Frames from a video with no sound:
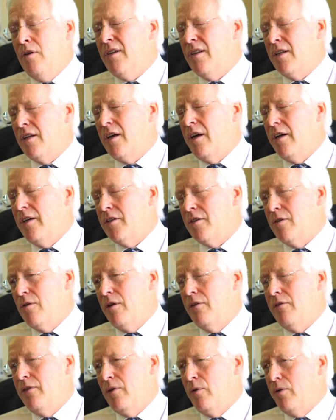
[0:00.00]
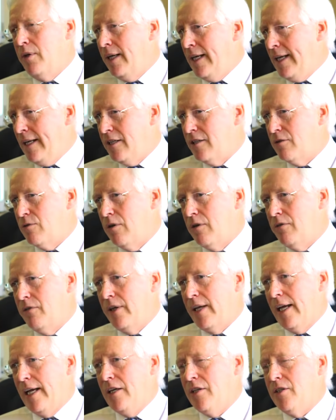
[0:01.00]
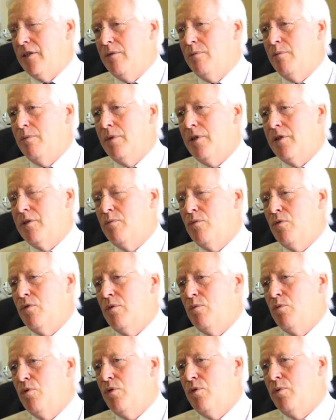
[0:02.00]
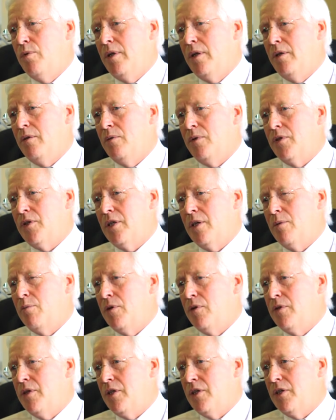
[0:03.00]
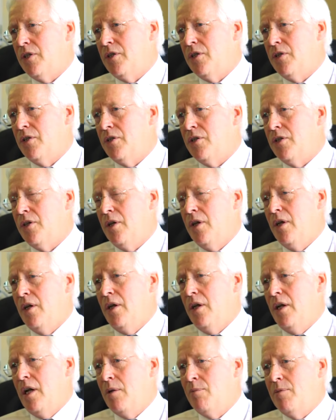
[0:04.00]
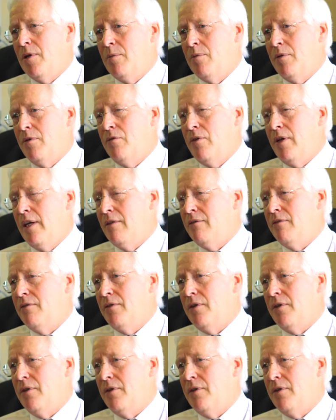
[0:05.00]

Look at the guy's qualification or the lady's qualification, because more and more we're seeing beauticians and people that really have